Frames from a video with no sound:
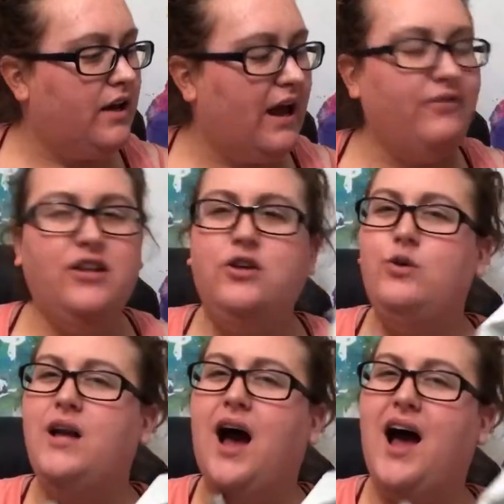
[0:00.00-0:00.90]
you
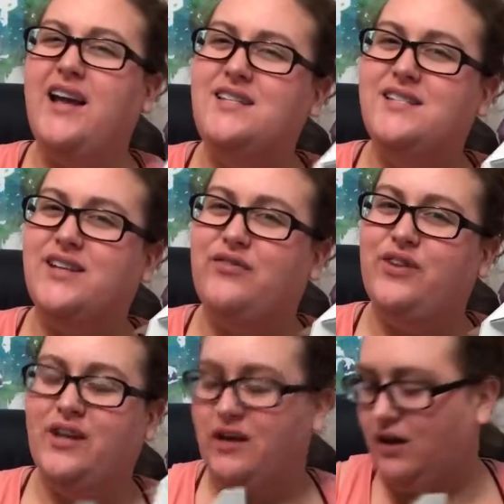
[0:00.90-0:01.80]
could hide stuff
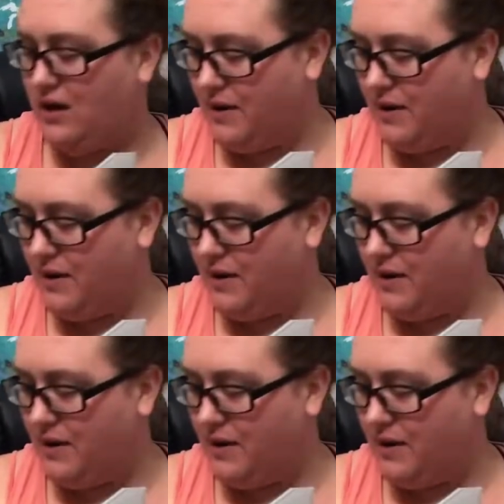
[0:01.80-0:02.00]
in here.